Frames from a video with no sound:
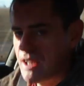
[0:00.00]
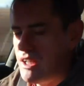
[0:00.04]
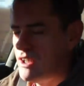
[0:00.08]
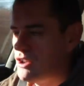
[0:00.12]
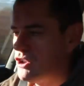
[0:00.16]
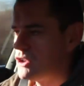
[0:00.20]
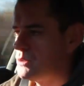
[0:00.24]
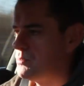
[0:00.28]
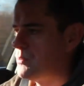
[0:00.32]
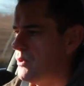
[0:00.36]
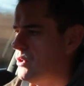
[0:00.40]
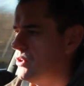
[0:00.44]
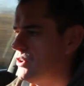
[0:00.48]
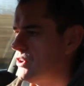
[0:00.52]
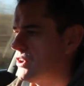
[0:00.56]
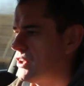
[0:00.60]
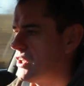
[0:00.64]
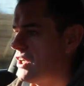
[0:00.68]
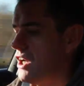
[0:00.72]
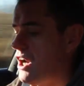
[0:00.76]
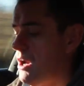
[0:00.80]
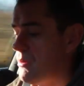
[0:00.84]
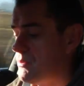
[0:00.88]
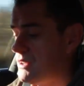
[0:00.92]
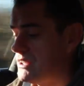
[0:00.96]
litres per 100
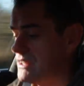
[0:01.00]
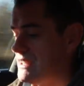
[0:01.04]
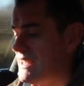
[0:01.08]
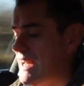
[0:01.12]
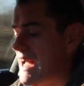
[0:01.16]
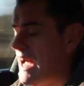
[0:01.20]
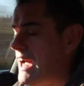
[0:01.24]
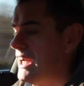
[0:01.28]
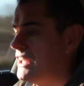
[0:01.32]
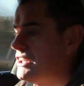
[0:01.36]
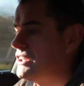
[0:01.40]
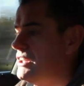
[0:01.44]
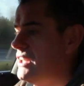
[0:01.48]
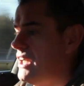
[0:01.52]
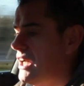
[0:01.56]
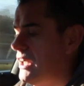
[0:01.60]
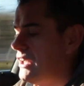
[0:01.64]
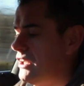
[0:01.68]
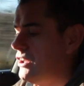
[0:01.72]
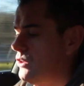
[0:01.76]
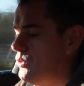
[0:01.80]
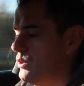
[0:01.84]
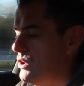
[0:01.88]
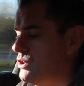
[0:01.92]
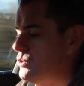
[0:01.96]
kilometers, and actually I
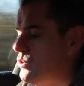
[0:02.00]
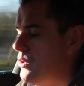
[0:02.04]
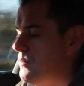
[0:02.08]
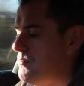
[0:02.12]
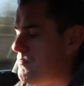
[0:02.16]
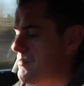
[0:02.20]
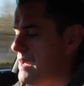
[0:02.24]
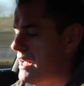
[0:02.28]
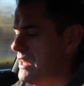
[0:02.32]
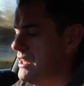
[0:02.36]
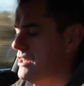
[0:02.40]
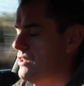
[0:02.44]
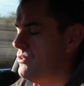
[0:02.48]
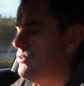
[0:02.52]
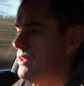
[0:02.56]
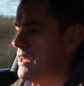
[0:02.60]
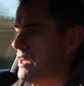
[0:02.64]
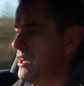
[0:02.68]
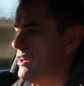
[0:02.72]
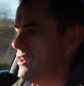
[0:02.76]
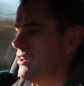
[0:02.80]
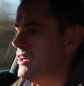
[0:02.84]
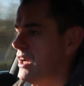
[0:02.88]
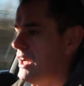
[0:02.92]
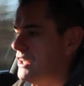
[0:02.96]
can go into a menu
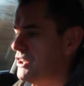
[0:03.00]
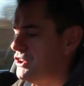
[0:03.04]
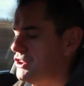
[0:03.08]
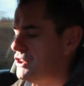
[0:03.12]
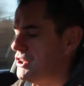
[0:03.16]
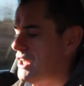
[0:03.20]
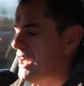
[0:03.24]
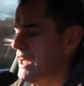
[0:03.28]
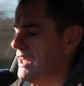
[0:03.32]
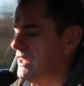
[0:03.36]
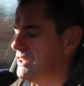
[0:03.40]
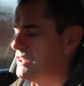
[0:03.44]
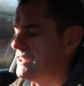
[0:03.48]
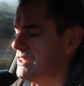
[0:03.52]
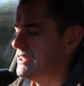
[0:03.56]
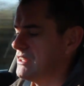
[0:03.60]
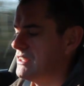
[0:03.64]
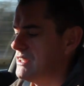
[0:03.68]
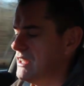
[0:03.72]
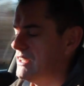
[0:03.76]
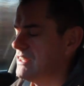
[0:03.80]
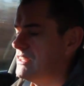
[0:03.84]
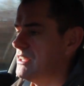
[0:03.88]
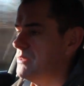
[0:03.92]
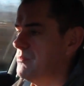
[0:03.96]
here and change the
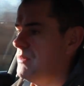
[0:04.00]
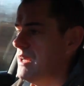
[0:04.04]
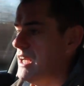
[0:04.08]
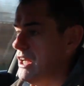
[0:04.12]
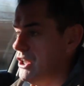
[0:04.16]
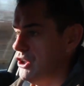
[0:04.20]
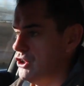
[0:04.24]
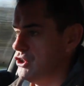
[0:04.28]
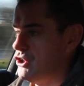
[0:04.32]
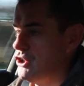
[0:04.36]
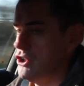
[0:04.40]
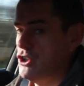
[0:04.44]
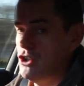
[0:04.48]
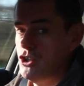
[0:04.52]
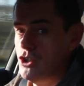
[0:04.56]
system into